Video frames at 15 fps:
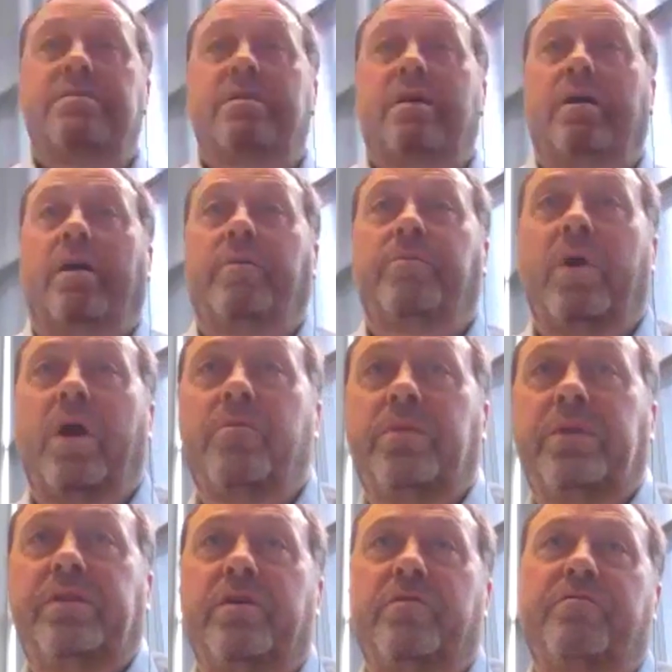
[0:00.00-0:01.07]

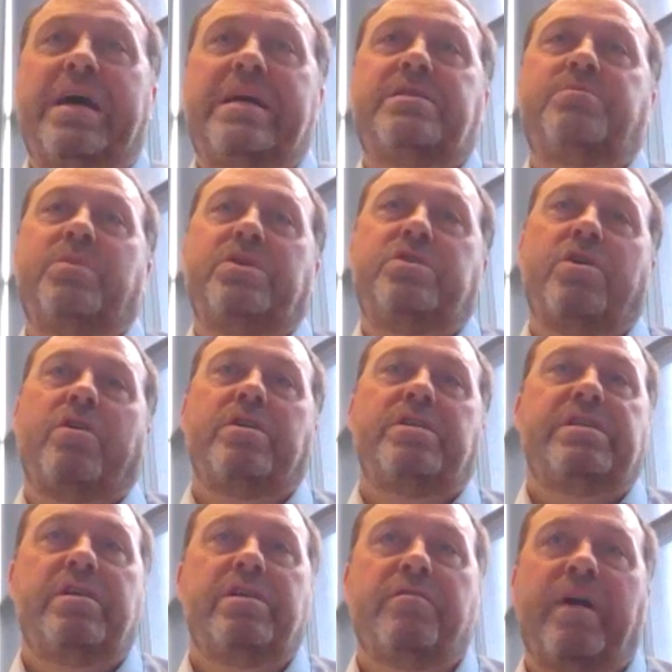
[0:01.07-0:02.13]
the vast
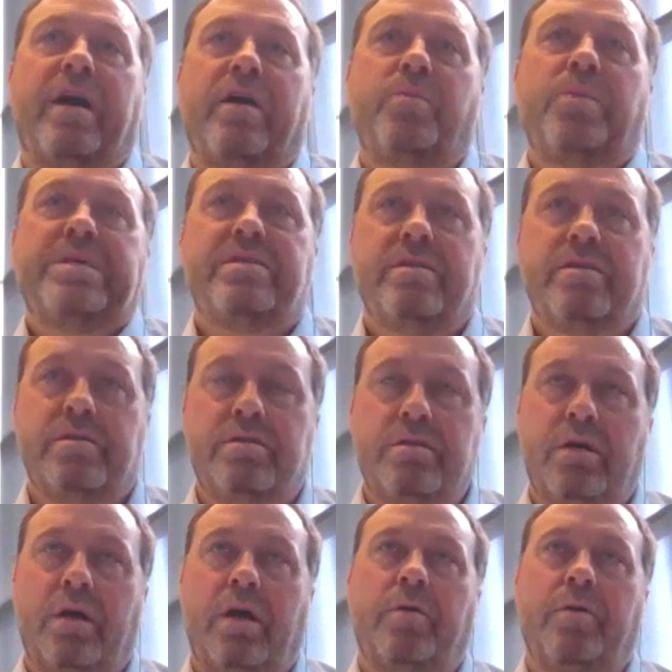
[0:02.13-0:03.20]
majority of our business,
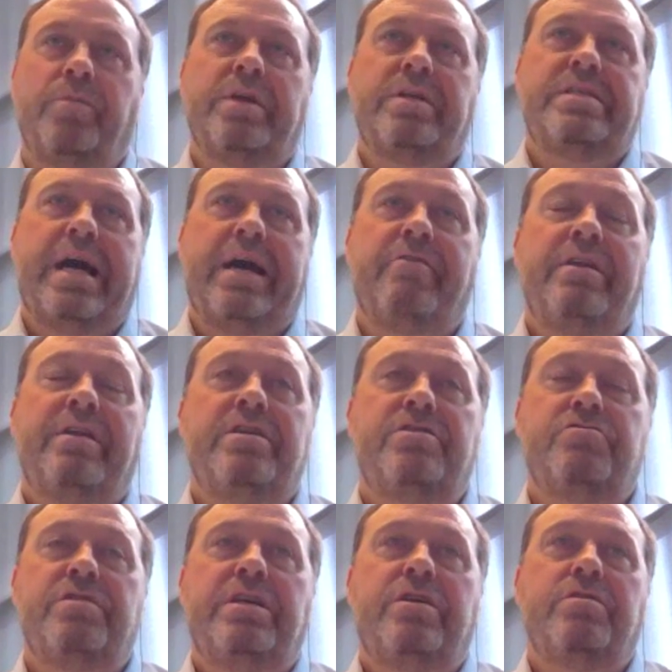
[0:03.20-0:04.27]
the tire
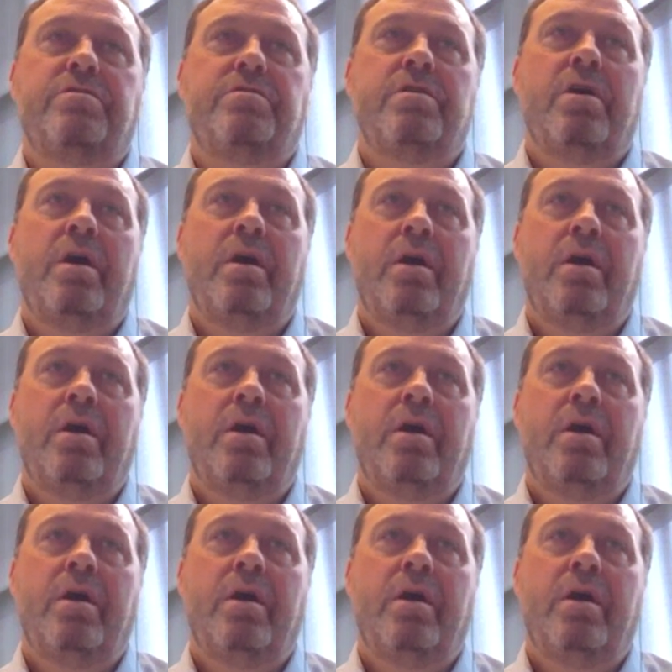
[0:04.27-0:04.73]
industry used